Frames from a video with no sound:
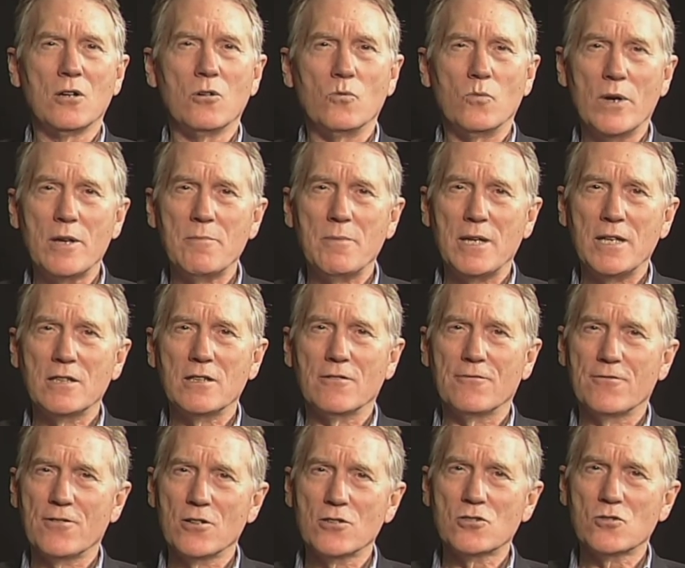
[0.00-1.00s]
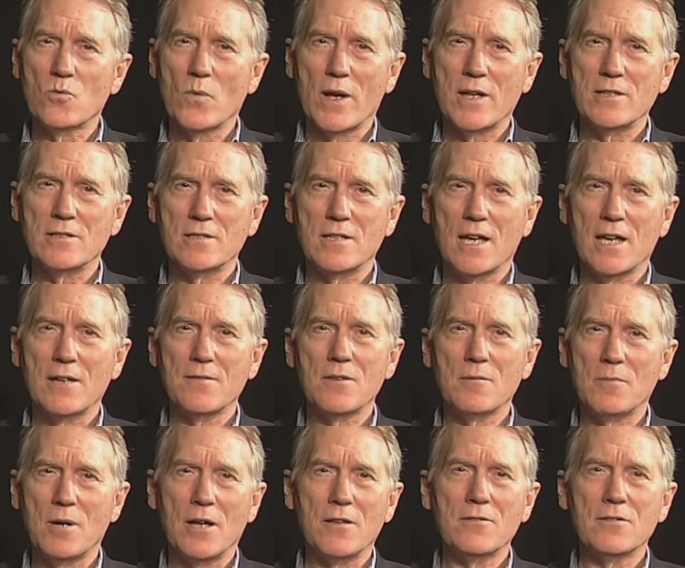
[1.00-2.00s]
We meet the first Wednesday of the
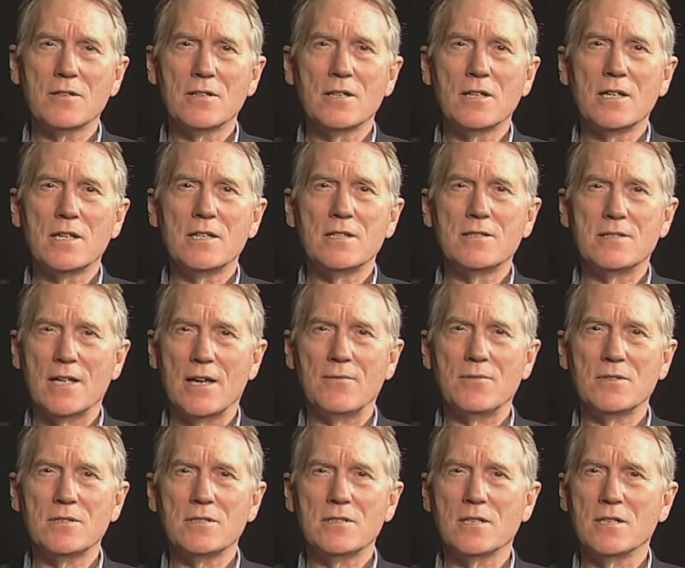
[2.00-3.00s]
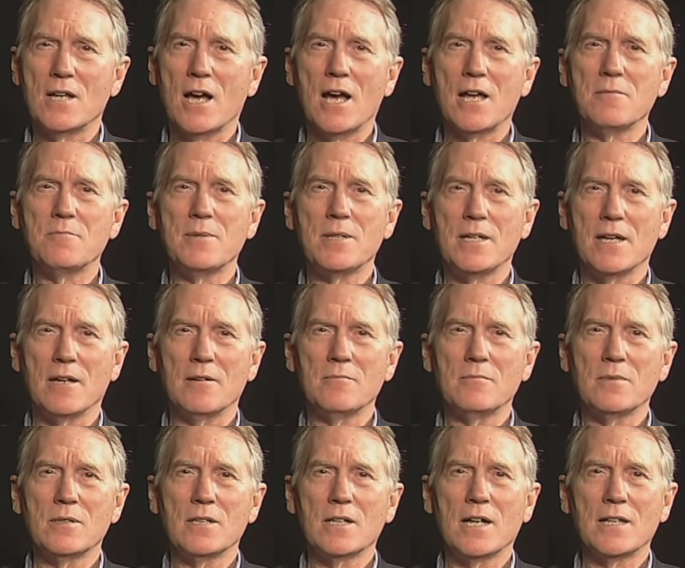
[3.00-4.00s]
month, 7 to 9 p.m.